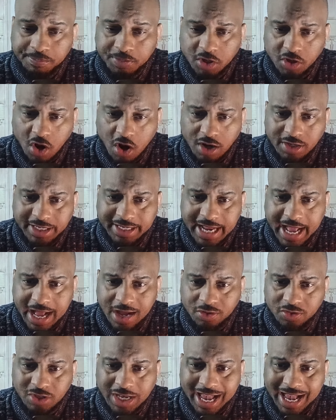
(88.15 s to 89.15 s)

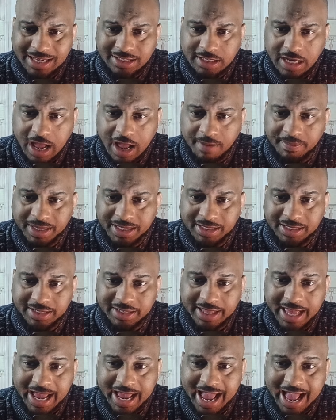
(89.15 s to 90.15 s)
Garlinghouse has commented
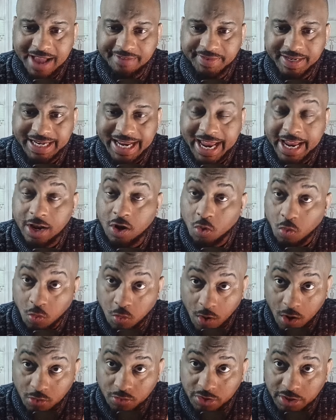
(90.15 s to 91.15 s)
that having a,
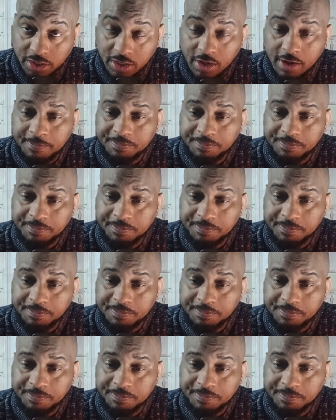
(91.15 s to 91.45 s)
quote,